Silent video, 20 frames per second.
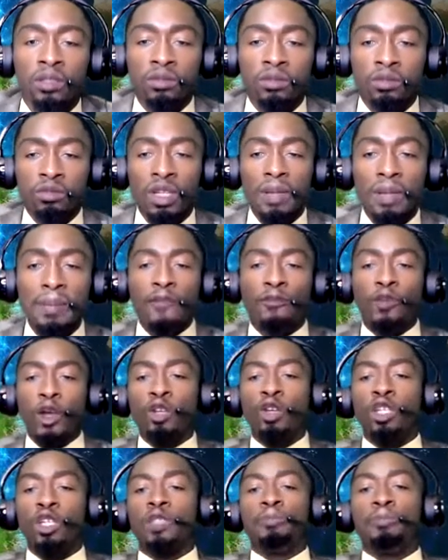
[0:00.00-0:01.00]
What about for
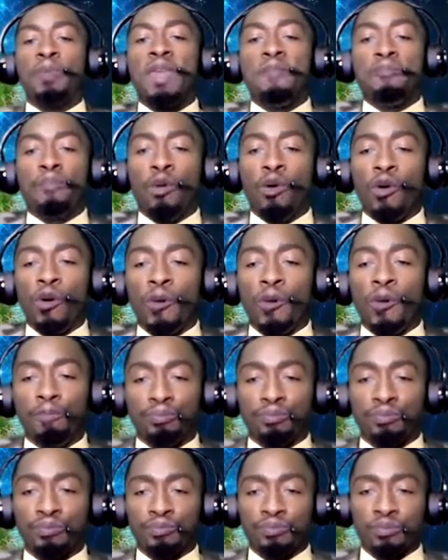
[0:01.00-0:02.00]
those people
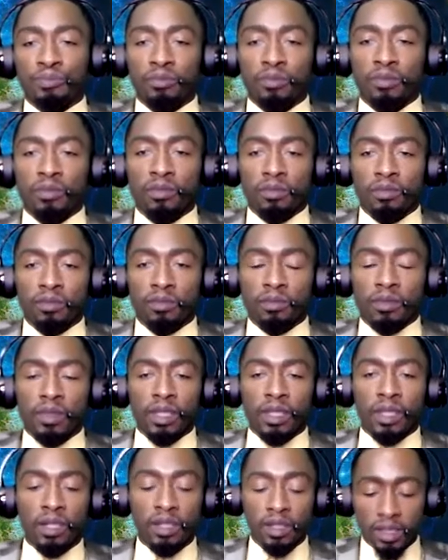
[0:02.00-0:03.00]

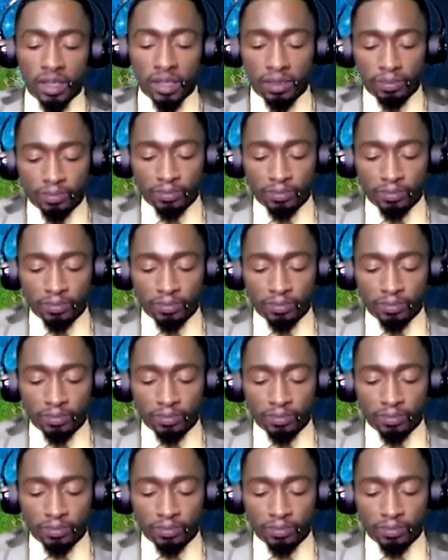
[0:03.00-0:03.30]
Because,